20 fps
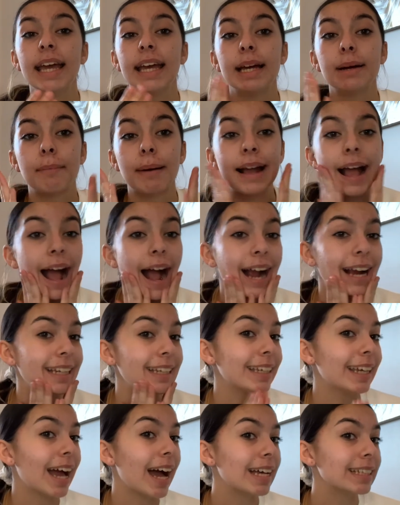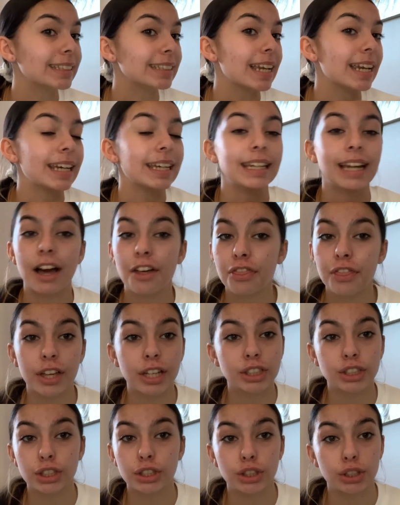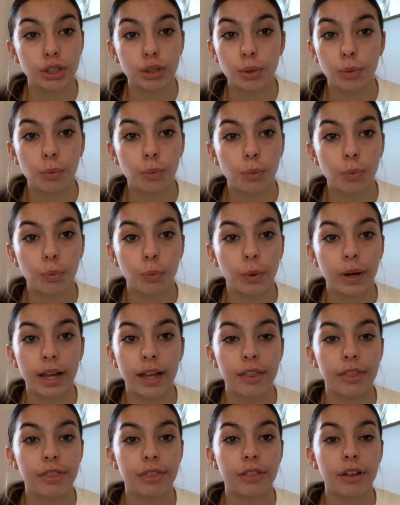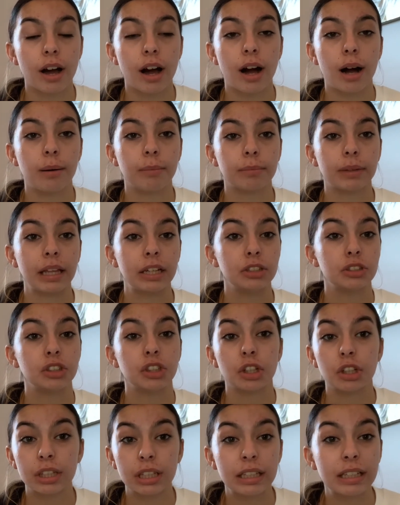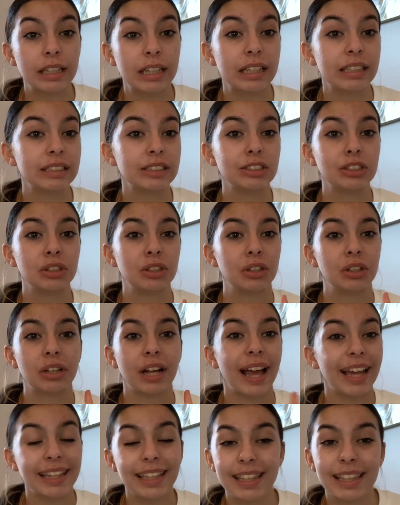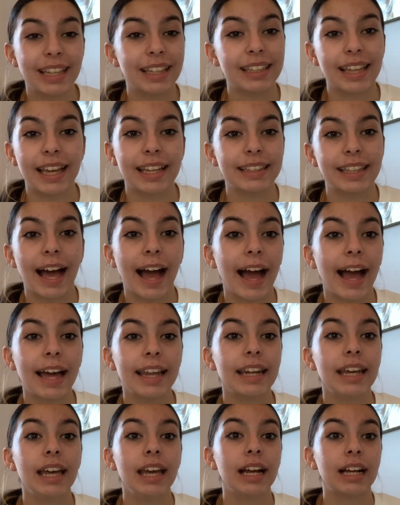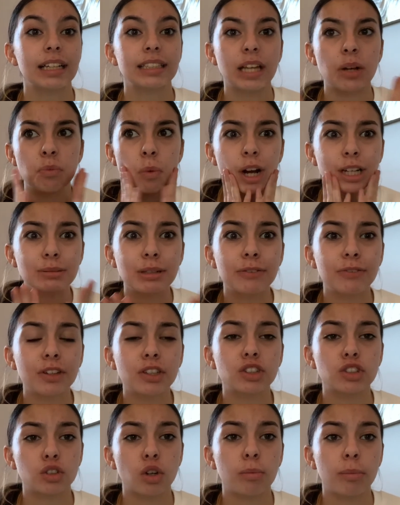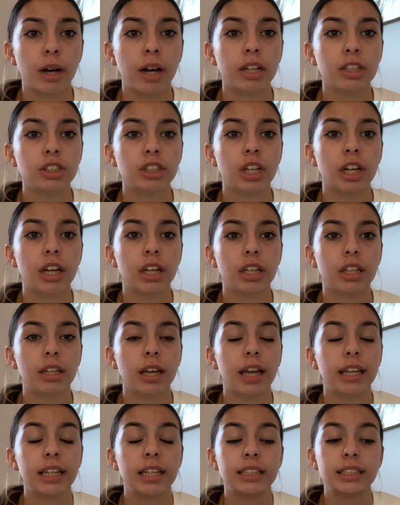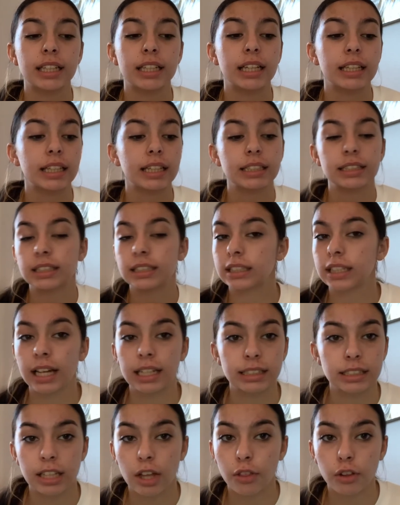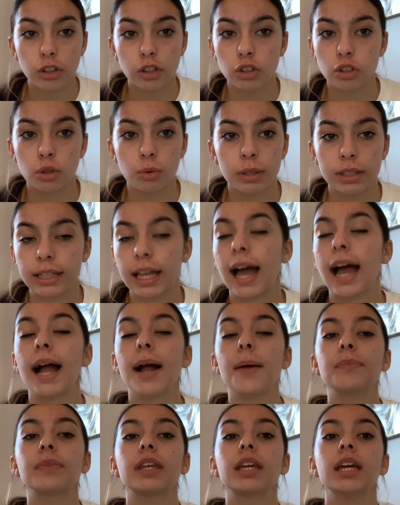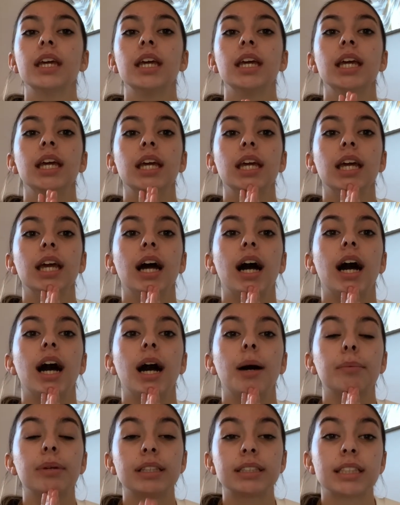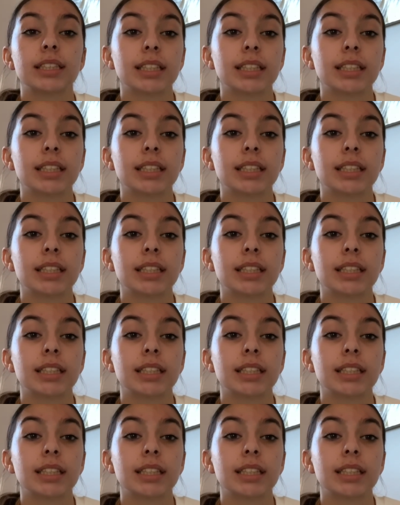my acne has nothing to do with like dirtiness or anything like that, because I wash my face so much, and he said it has nothing to do with that. He said